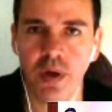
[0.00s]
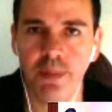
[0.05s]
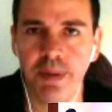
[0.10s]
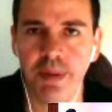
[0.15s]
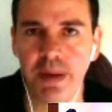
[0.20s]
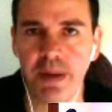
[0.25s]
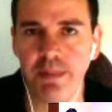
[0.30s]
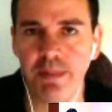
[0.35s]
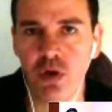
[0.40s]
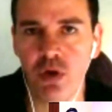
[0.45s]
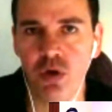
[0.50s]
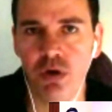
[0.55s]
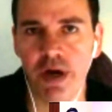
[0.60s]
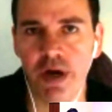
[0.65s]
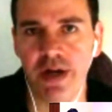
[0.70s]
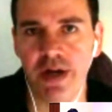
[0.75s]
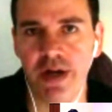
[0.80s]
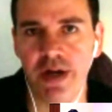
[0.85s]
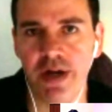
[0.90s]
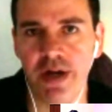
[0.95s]
Where people
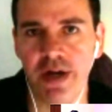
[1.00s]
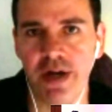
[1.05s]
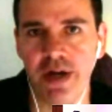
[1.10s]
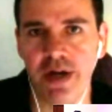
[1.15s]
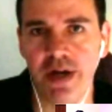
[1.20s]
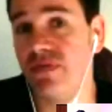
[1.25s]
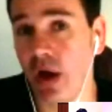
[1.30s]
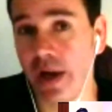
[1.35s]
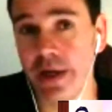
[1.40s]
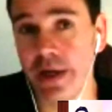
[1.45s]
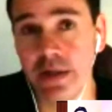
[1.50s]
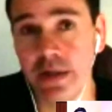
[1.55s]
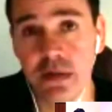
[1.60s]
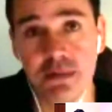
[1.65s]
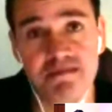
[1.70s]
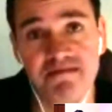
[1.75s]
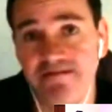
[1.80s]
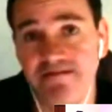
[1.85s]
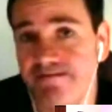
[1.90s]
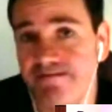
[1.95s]
who are out doing
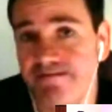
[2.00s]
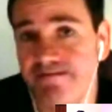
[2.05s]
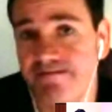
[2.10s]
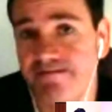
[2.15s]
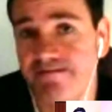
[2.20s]
flyers,